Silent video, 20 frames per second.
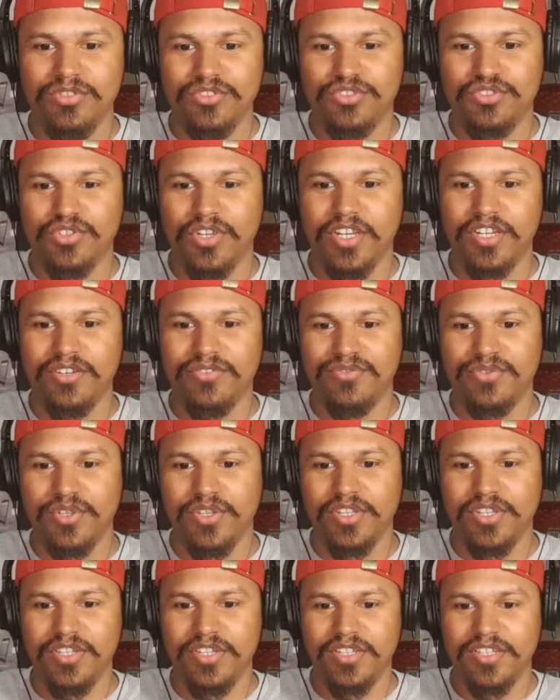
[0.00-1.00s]
trainer for
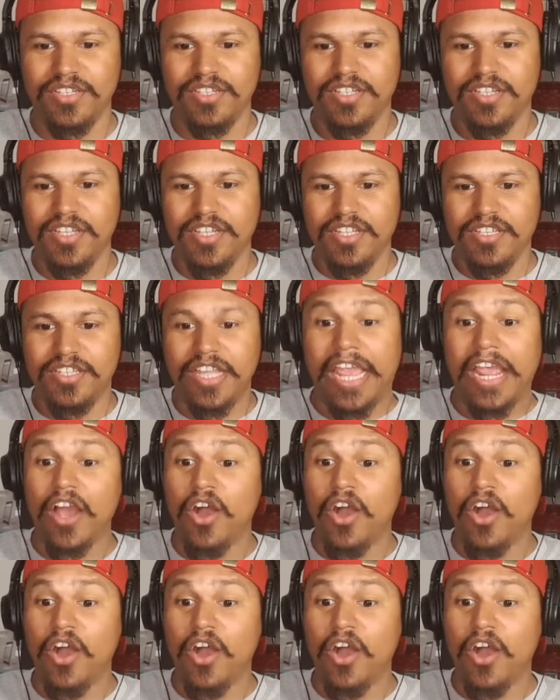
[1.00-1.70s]
the thing.